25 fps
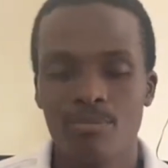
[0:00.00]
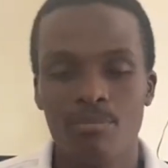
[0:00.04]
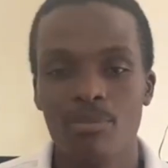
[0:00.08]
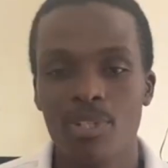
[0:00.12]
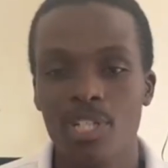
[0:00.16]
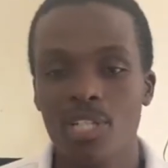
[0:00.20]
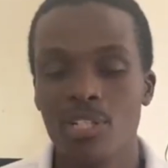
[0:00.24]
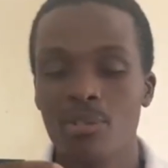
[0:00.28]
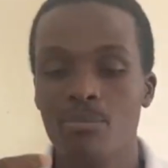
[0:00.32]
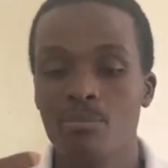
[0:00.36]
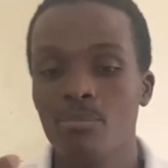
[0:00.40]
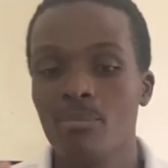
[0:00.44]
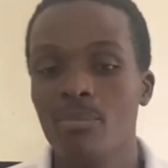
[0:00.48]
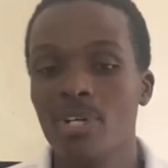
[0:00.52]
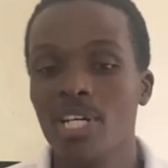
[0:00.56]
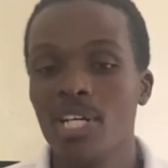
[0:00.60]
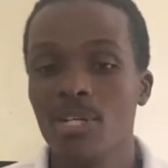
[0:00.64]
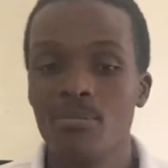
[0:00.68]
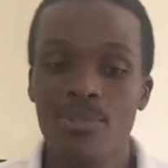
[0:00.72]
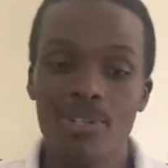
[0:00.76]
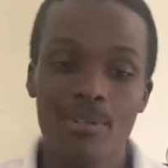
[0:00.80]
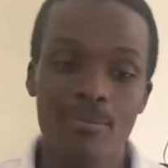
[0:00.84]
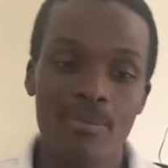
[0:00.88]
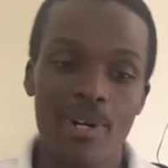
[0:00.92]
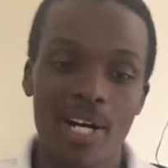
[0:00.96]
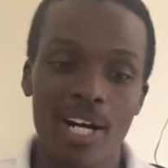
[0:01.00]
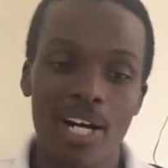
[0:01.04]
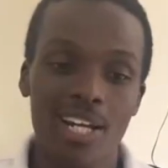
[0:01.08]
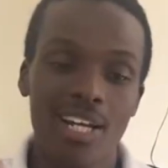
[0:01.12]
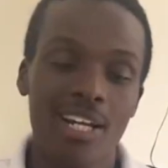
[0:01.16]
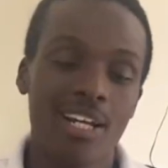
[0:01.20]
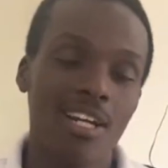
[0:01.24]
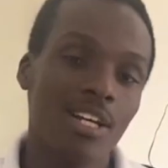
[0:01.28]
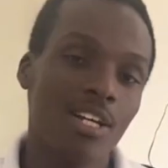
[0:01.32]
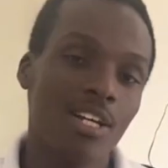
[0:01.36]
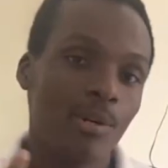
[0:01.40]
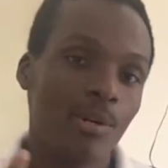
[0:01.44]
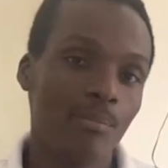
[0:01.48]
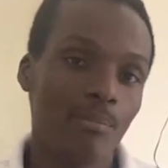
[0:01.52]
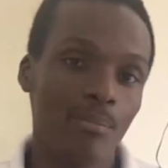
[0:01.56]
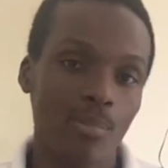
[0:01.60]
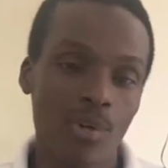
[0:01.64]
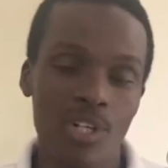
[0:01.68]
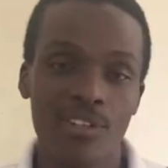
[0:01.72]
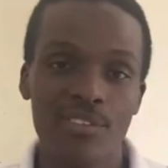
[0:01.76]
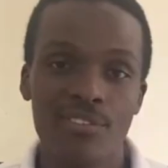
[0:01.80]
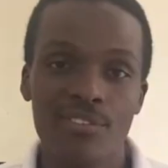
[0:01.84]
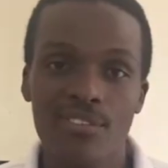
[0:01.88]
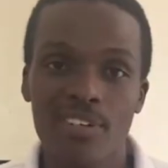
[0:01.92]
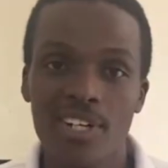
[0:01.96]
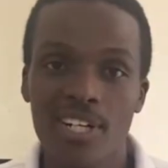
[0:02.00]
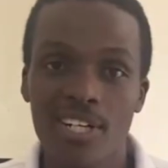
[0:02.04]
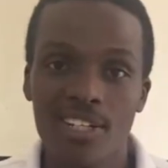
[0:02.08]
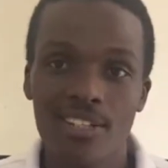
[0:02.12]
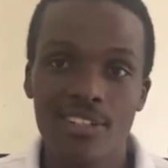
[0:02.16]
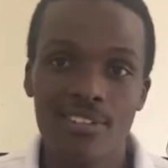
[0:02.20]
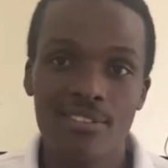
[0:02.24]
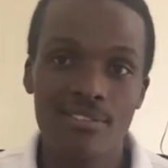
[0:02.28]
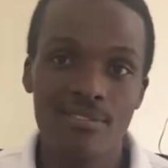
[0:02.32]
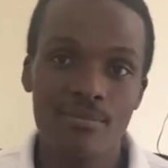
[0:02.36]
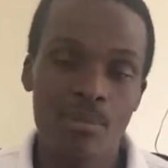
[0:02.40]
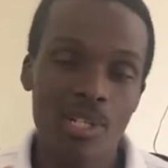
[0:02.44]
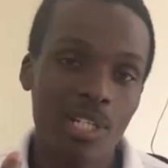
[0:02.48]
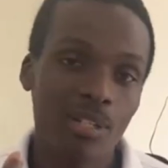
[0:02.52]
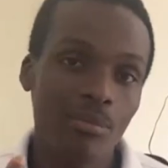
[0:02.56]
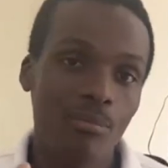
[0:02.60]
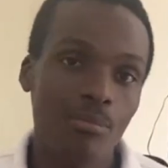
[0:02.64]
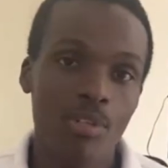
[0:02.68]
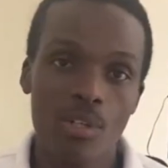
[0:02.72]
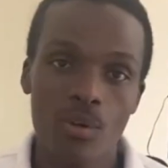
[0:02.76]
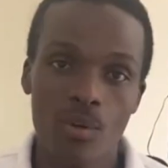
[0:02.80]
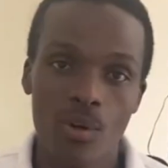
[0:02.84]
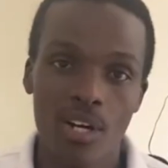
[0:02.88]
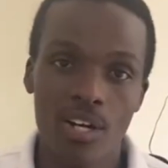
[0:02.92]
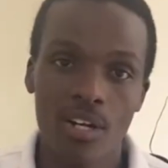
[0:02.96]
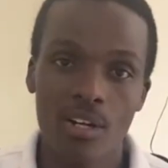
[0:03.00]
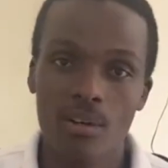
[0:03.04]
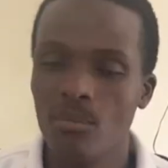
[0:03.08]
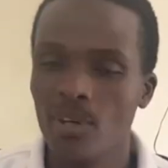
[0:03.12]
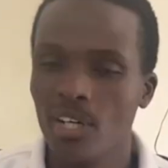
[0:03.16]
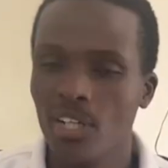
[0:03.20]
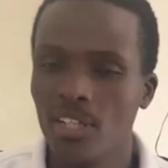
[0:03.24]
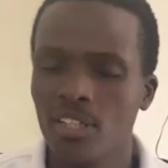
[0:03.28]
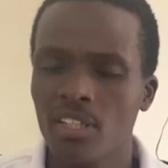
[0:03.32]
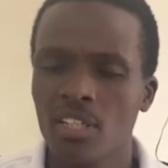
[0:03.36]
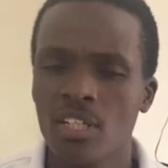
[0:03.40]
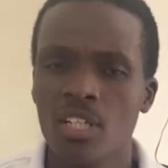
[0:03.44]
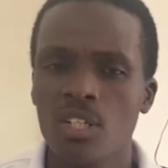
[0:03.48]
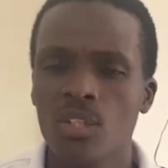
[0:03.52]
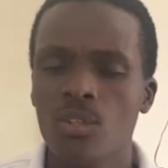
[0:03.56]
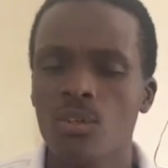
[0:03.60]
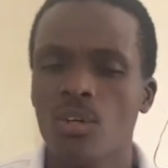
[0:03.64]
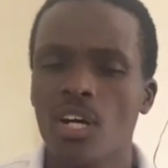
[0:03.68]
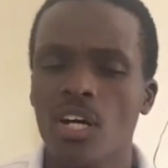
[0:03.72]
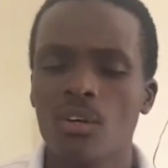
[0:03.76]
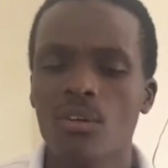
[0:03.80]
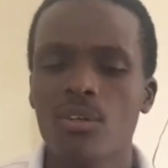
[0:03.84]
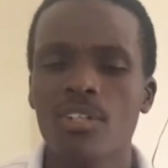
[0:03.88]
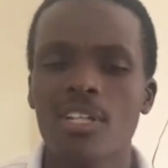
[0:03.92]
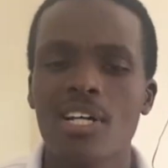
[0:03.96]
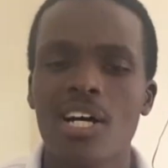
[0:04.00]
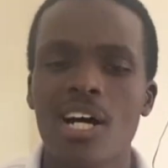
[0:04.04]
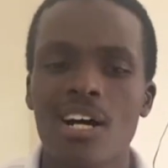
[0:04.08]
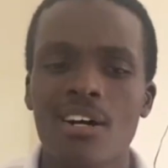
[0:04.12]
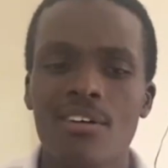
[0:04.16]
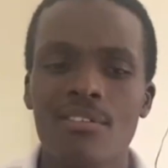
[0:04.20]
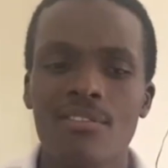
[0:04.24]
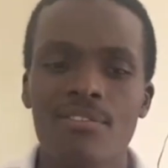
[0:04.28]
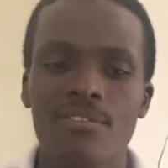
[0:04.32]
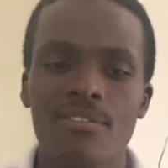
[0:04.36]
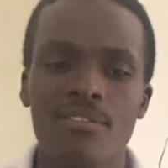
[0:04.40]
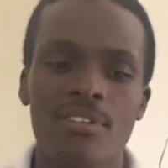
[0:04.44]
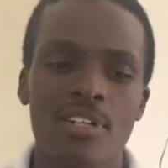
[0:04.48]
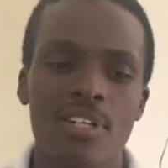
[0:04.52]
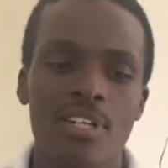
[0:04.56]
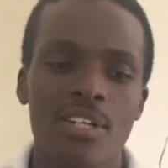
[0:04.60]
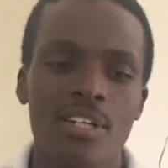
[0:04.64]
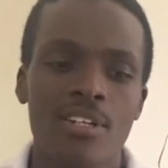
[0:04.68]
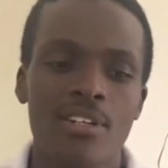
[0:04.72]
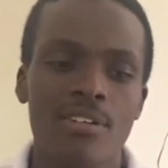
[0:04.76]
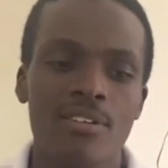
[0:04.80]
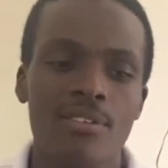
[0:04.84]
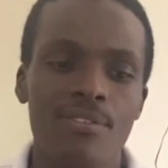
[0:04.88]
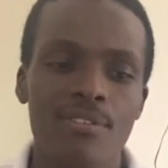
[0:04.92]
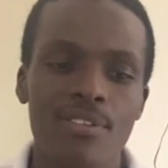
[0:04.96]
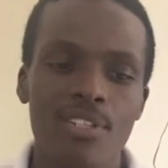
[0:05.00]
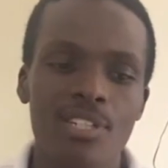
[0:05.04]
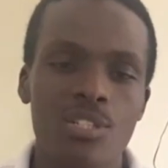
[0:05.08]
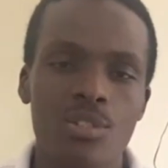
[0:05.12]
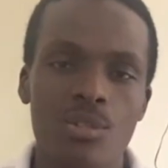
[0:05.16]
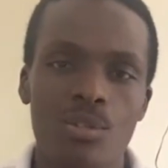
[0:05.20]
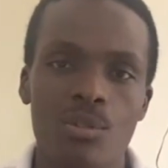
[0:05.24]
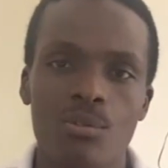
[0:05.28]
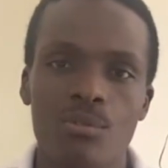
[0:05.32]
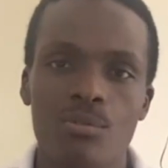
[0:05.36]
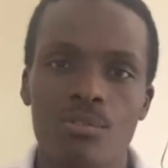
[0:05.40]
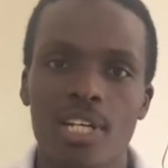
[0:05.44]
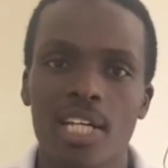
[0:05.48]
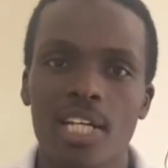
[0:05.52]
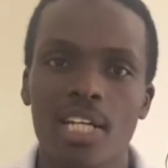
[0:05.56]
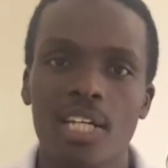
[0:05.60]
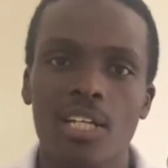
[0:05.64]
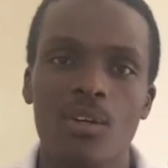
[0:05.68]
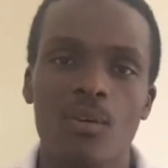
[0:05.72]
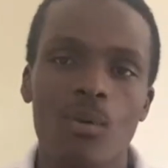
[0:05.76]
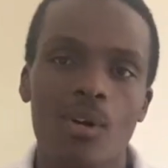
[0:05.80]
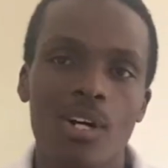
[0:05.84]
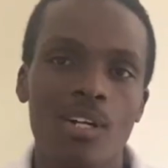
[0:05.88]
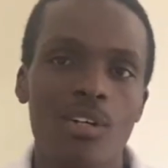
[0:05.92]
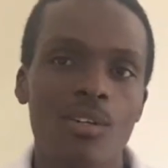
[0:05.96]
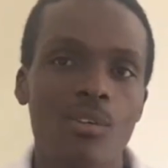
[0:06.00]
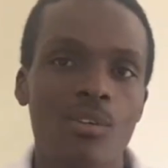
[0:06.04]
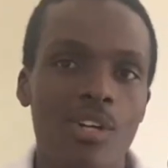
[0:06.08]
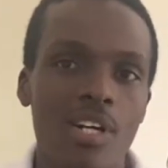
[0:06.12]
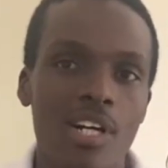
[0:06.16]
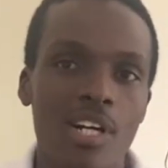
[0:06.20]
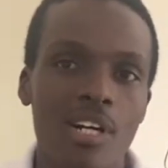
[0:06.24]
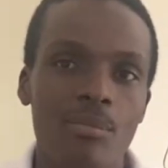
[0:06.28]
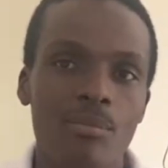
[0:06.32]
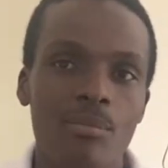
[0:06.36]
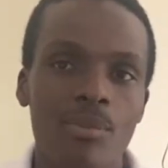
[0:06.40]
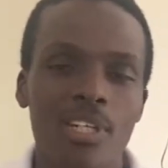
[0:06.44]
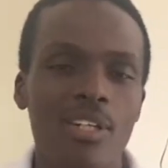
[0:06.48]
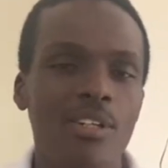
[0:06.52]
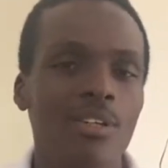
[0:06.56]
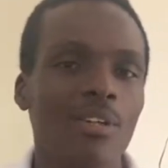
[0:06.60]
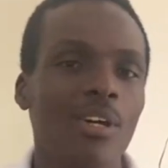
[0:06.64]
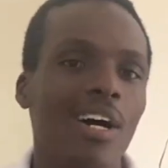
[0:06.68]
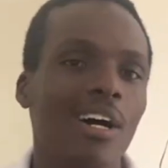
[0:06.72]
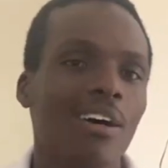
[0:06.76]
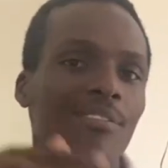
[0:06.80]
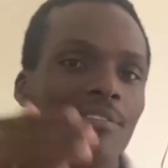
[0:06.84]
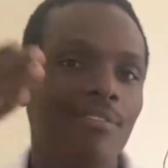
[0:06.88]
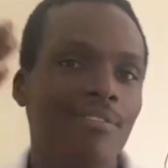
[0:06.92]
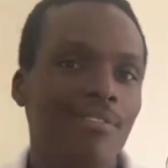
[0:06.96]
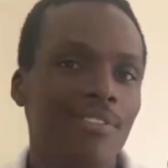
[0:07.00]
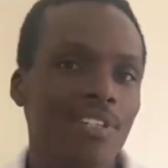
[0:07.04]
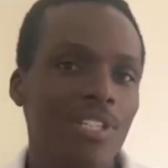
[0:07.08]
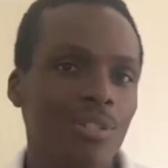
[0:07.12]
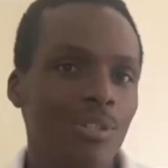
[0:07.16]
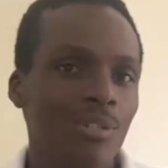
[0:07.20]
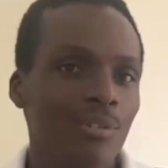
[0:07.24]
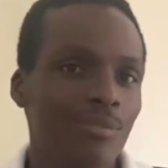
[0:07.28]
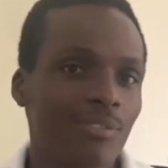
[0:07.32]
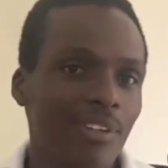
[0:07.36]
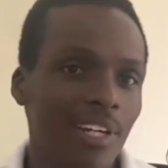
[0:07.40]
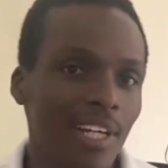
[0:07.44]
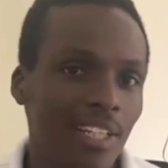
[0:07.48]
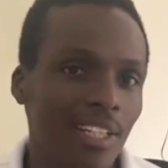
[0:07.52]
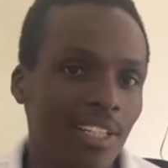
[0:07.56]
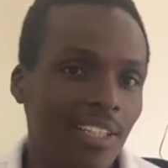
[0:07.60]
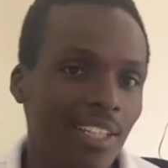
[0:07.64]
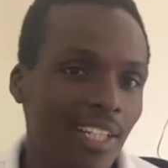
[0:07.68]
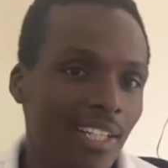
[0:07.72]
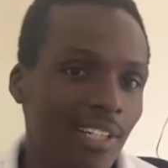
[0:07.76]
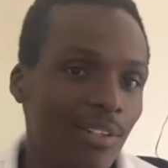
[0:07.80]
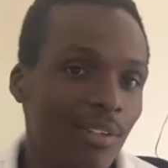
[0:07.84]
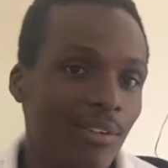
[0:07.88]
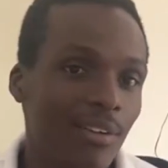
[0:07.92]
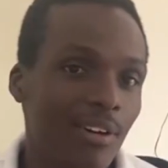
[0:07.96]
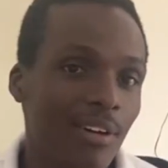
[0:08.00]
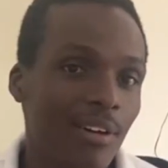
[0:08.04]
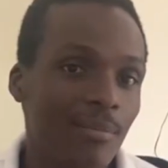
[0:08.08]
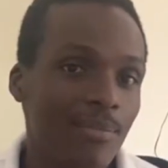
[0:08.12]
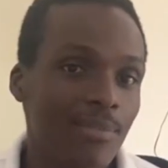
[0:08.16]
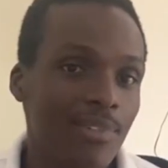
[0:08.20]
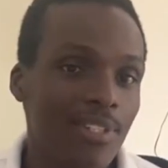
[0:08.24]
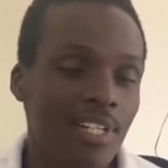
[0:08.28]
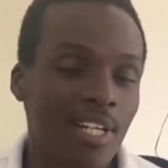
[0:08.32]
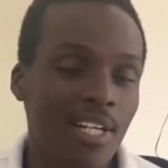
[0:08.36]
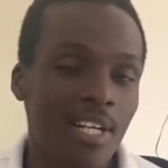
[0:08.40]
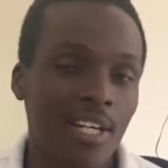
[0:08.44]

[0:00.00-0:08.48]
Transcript: maybe by 0.5, maybe 1, but you cannot have fish of like 1 gram, then you have fish of like 10 grams.